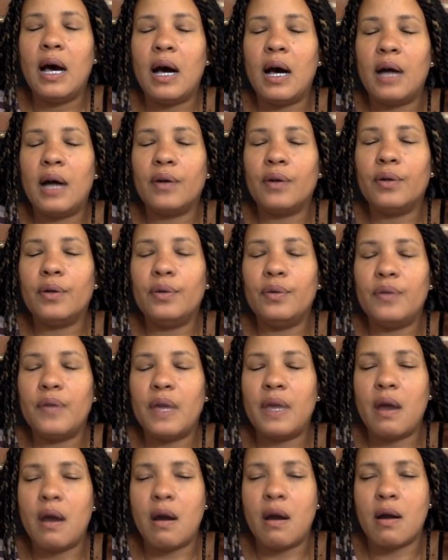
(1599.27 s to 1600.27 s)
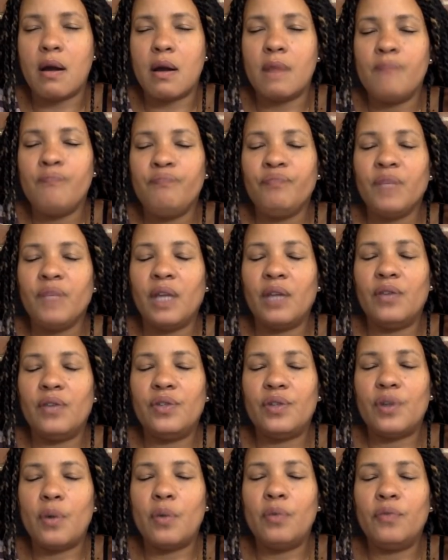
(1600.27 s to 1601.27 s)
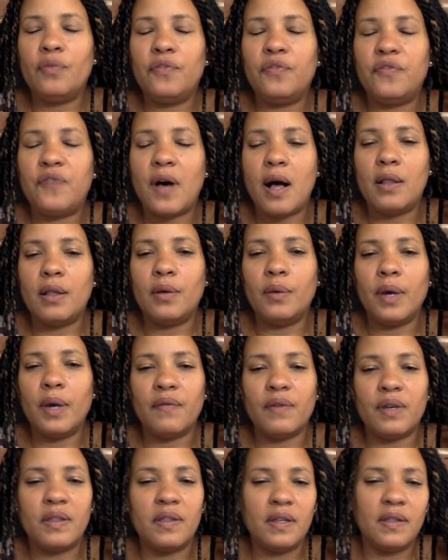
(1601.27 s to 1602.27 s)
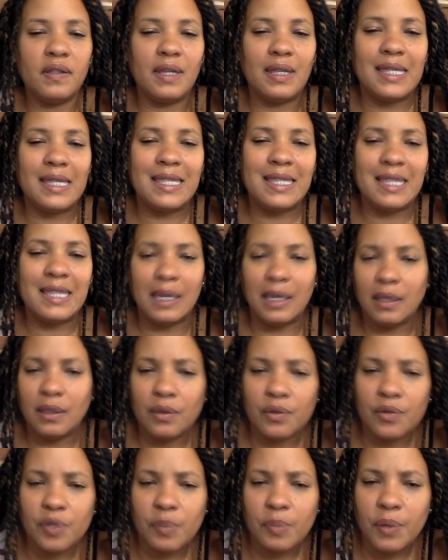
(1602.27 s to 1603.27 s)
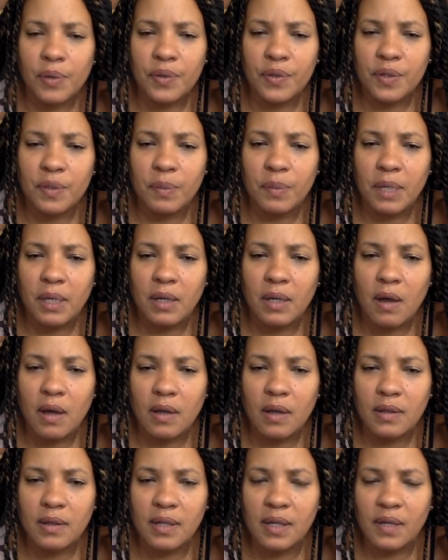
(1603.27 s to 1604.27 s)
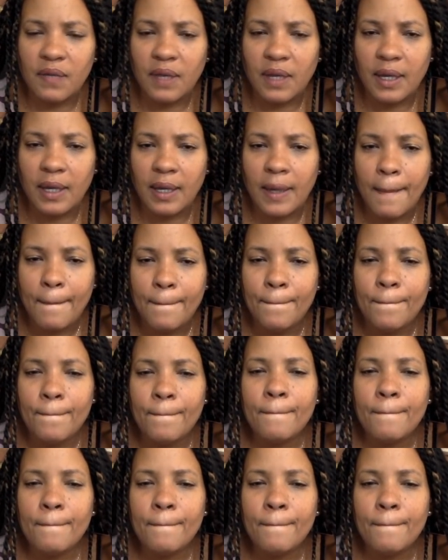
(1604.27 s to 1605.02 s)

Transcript: honor who they are and don't follow everything they think they're supposed to be on TV,